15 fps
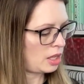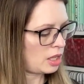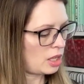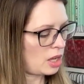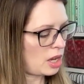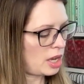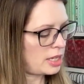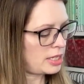
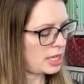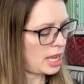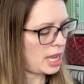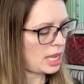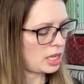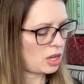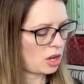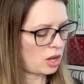Got
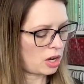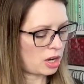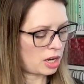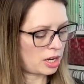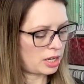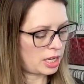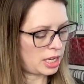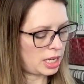a
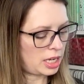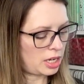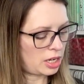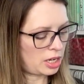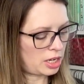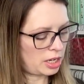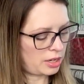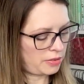card
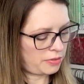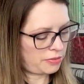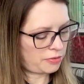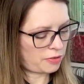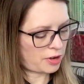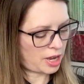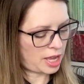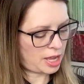here
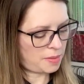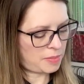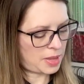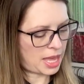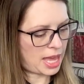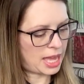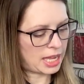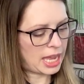from
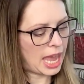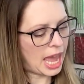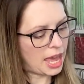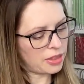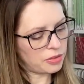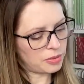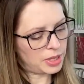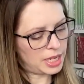uh,
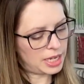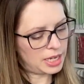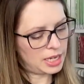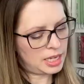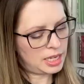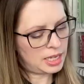Catherine.